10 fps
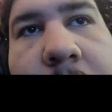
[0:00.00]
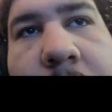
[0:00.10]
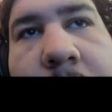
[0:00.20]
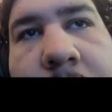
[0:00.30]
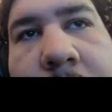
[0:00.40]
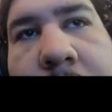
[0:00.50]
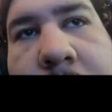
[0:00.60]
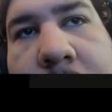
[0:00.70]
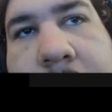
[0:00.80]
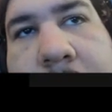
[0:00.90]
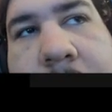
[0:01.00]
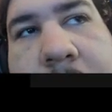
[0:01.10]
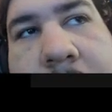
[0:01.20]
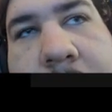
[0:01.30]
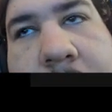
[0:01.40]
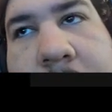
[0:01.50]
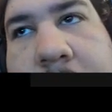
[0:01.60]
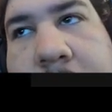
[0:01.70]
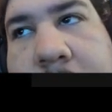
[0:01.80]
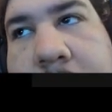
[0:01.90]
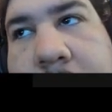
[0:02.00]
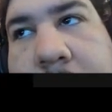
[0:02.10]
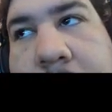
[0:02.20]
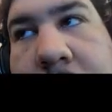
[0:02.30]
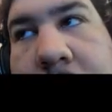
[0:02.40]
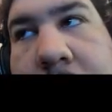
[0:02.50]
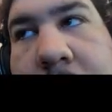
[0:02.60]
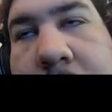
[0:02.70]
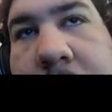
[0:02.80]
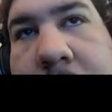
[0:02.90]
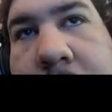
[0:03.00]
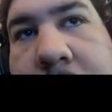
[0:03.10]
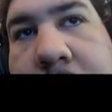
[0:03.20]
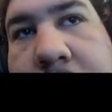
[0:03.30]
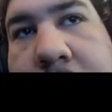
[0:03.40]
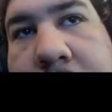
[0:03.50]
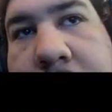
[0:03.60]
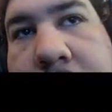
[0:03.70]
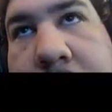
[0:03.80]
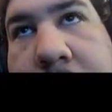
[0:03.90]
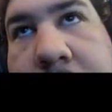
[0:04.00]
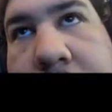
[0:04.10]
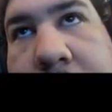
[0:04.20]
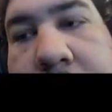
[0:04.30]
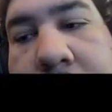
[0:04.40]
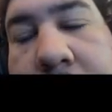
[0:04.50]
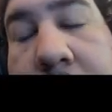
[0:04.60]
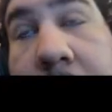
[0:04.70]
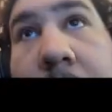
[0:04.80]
(no one is talking)